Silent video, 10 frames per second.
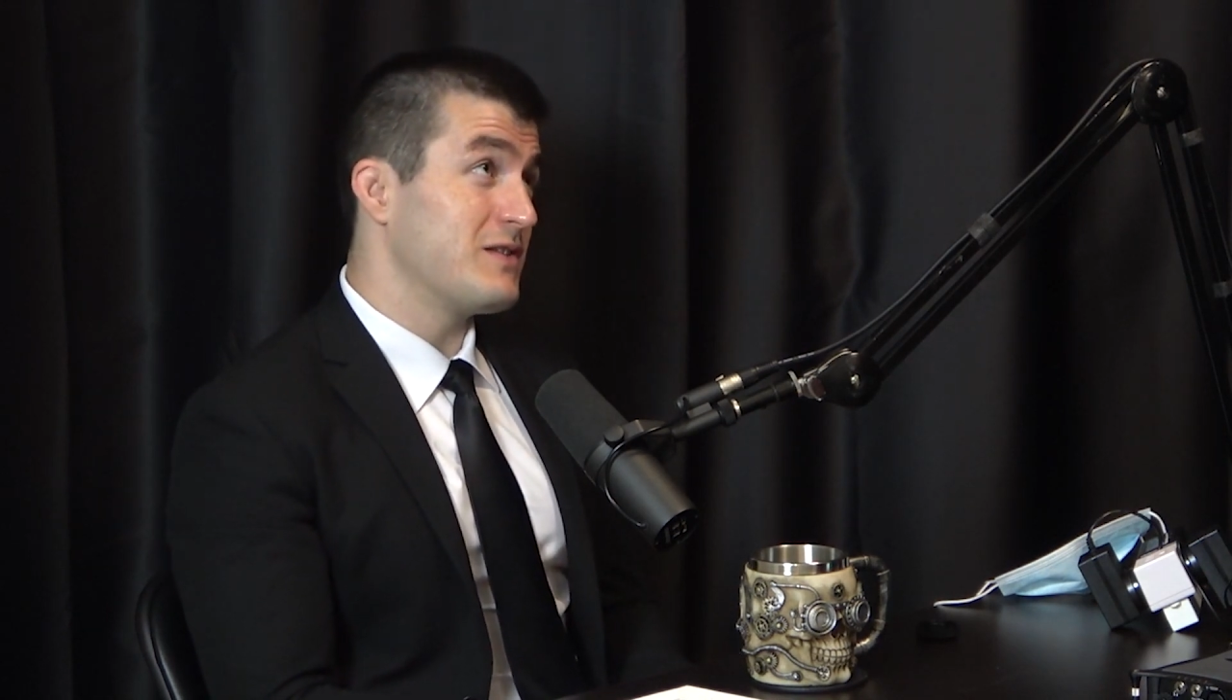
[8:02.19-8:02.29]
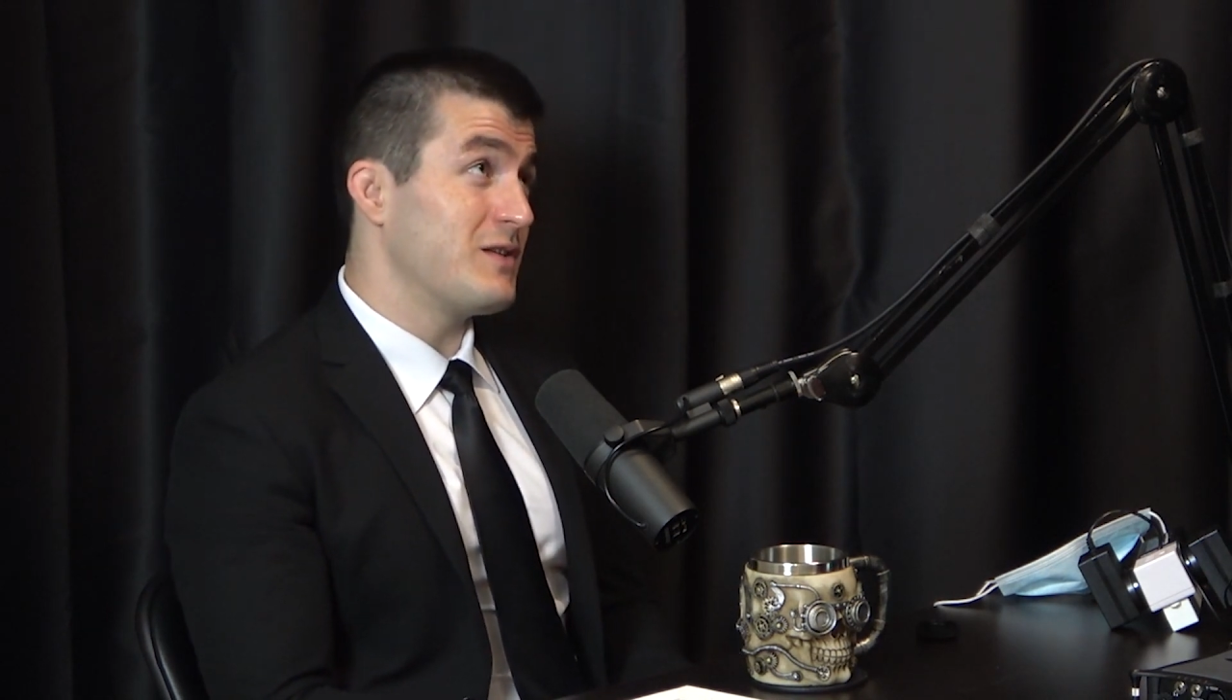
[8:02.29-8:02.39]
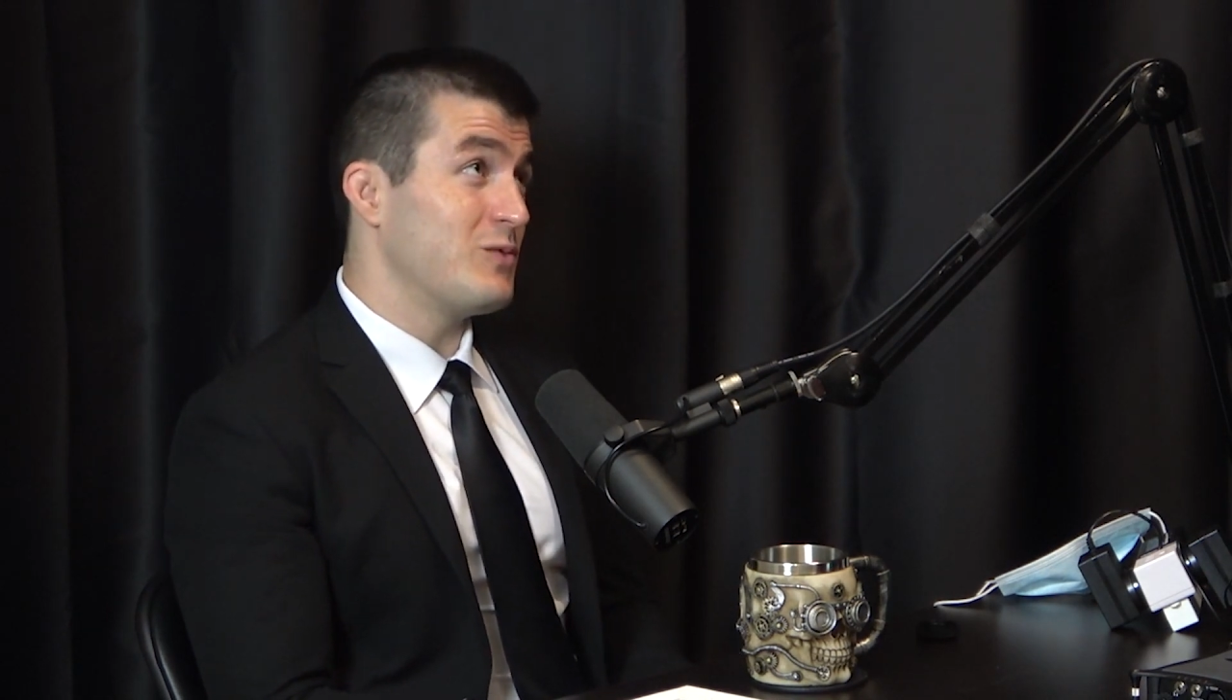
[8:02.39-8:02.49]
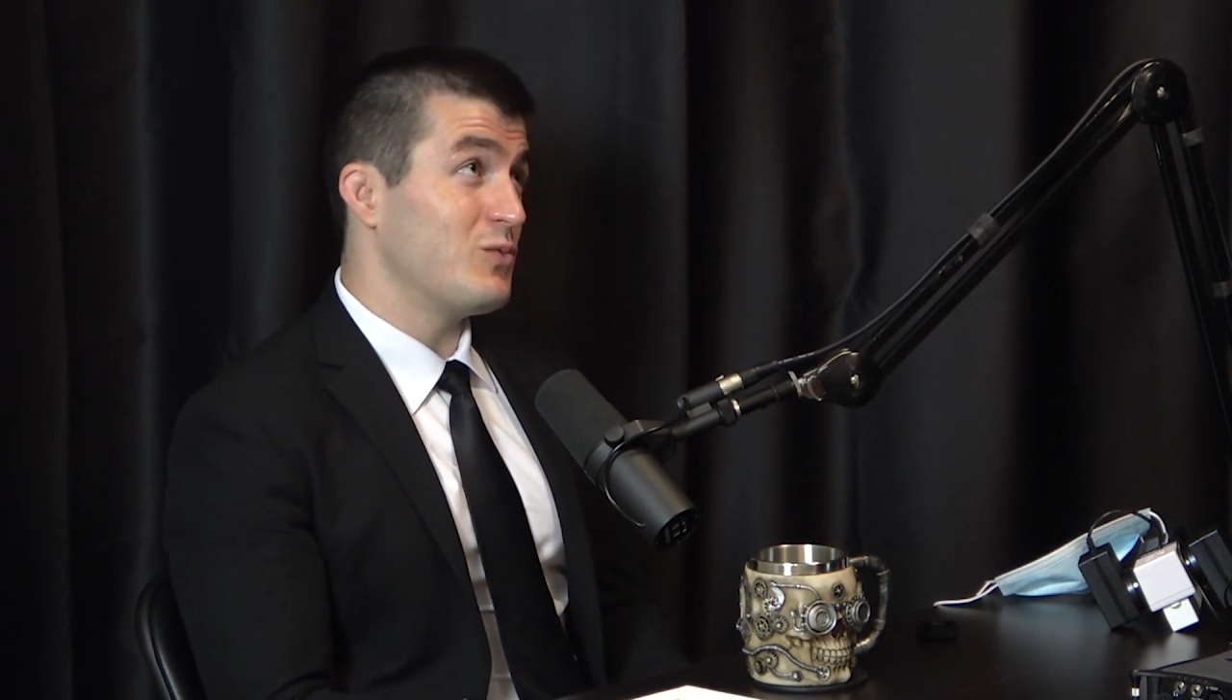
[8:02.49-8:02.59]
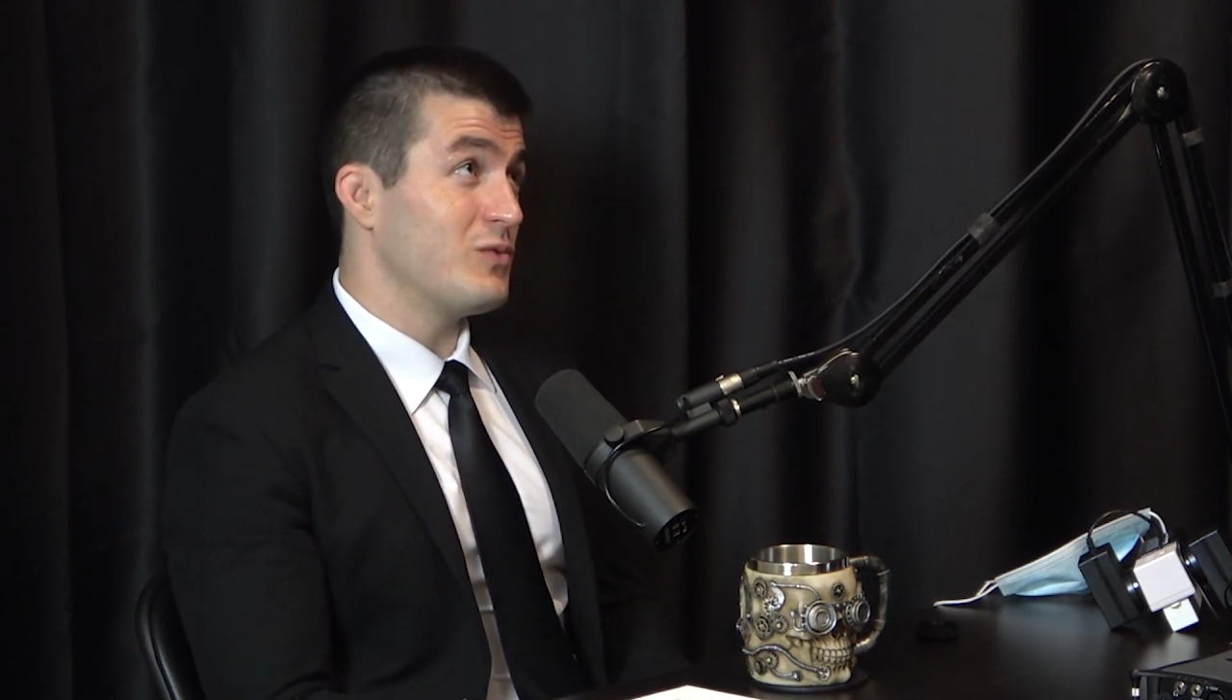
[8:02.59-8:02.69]

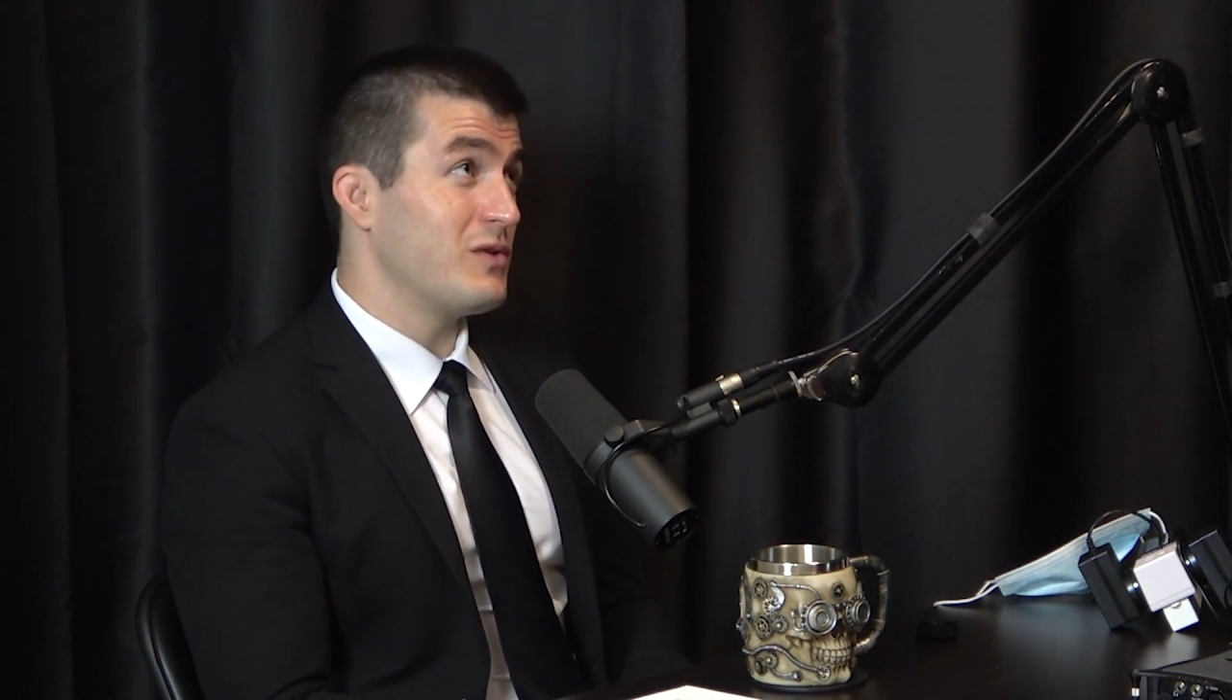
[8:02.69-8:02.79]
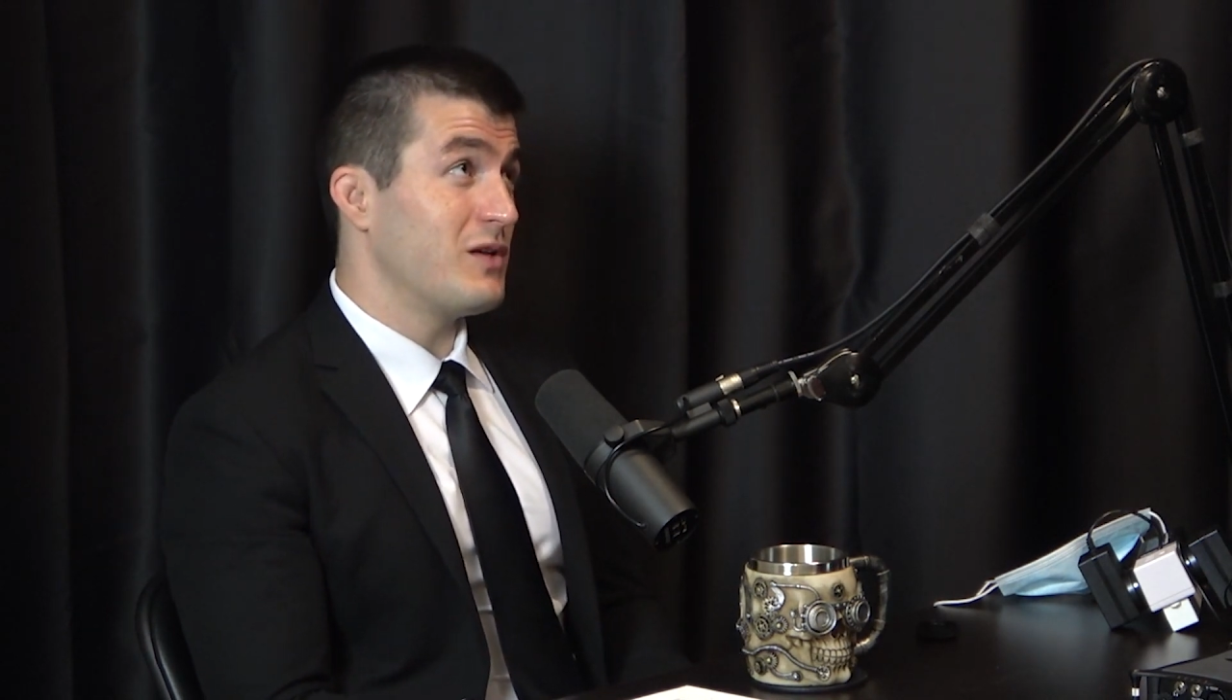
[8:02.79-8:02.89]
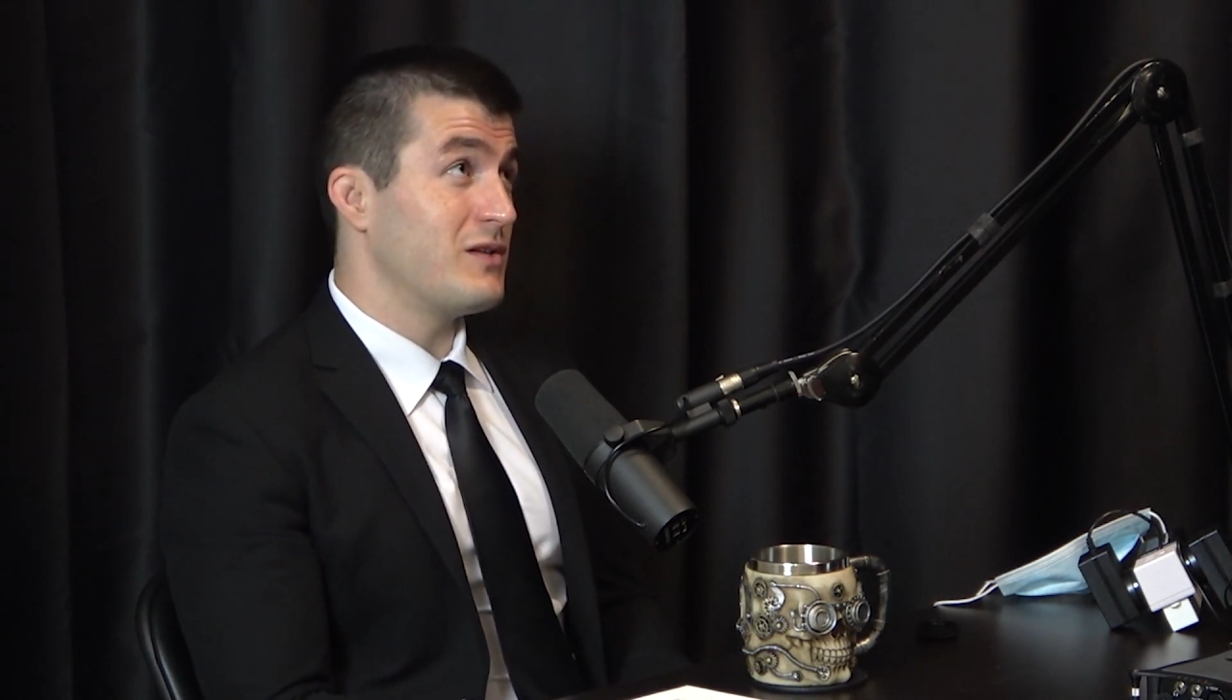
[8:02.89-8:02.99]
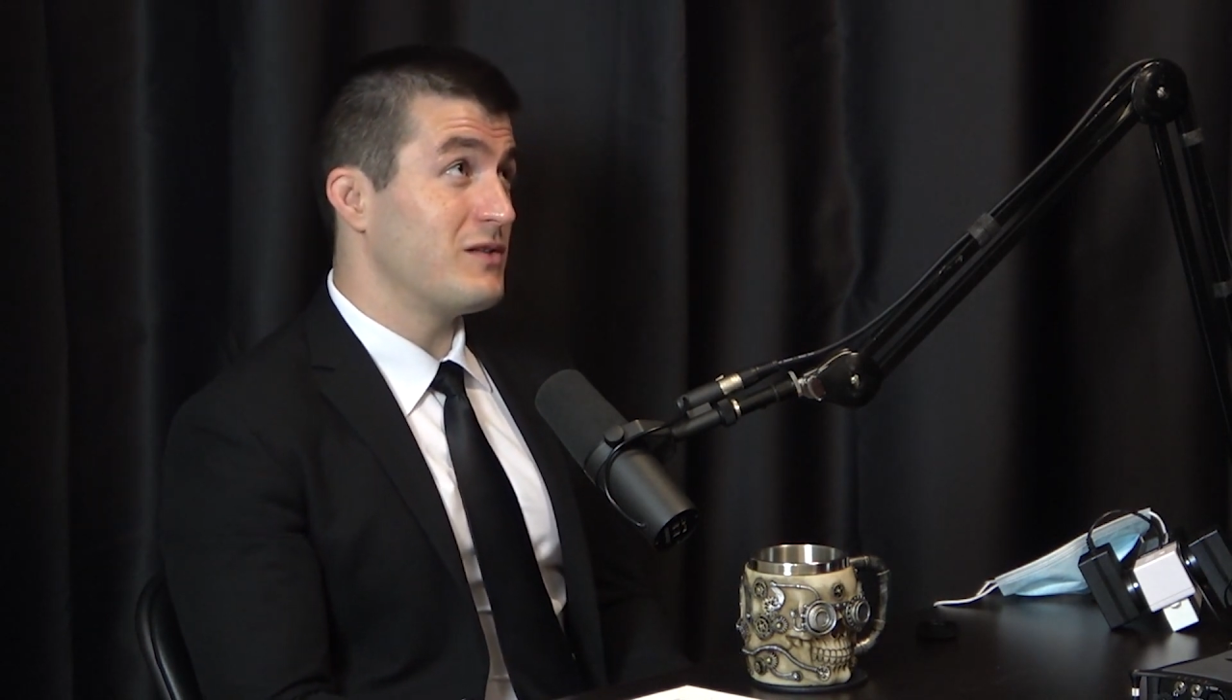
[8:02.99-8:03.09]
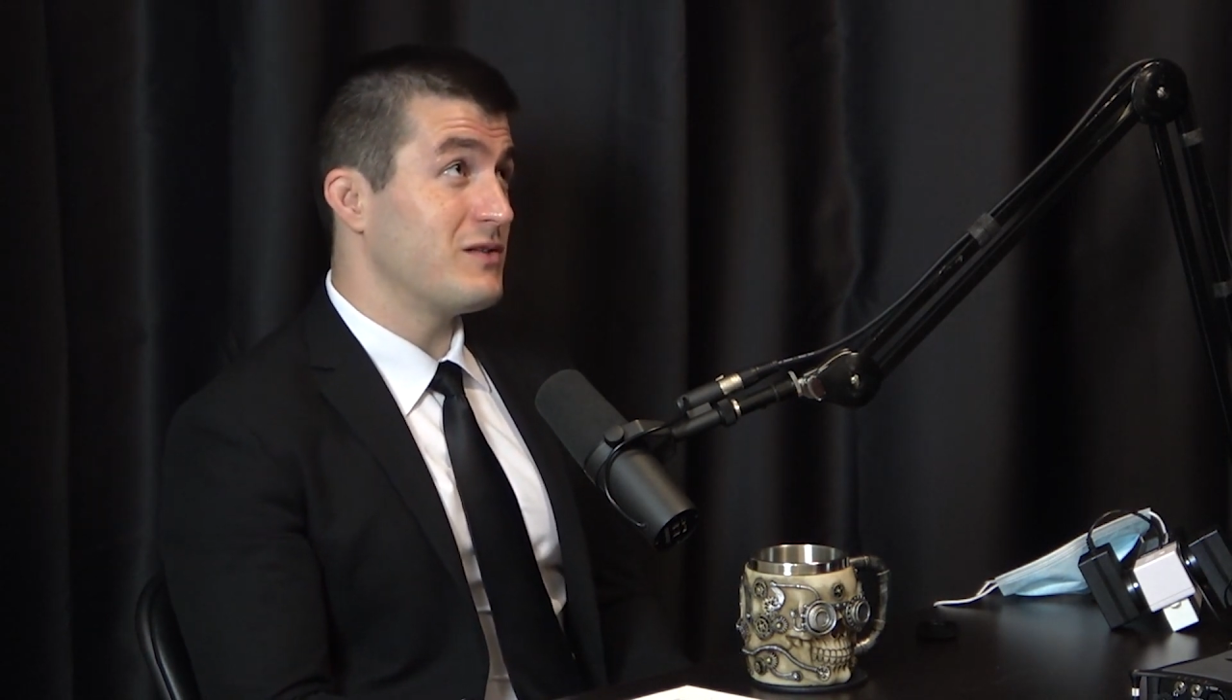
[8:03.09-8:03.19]

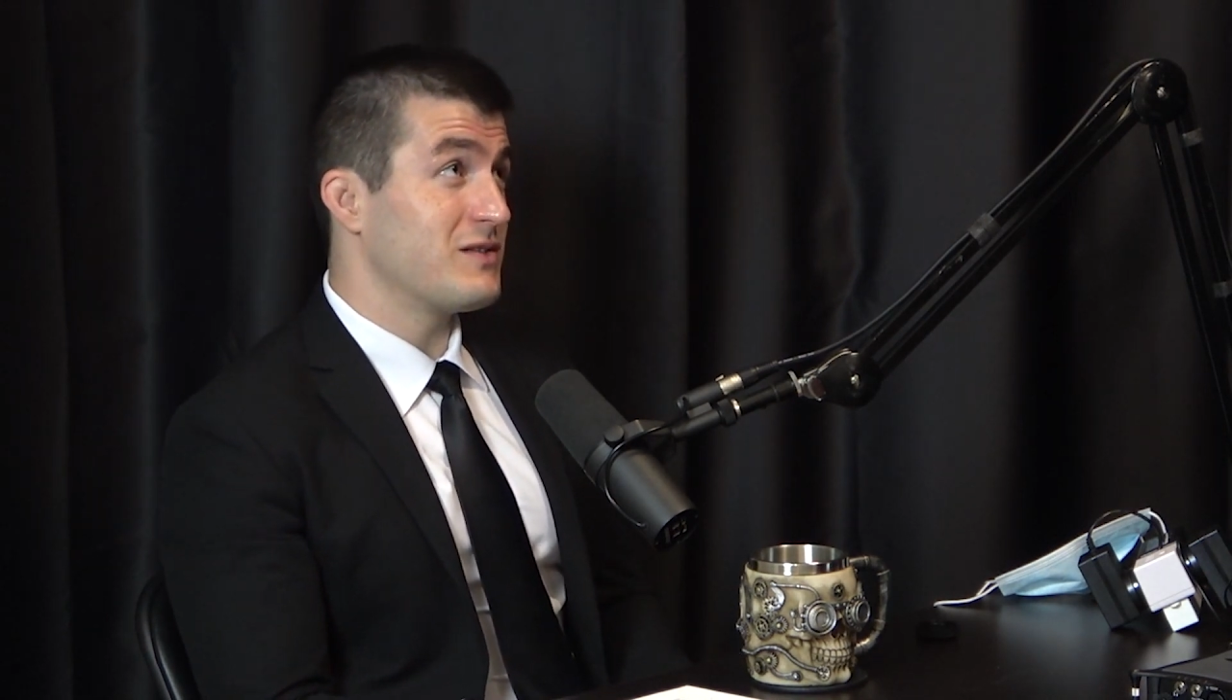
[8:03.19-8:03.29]
And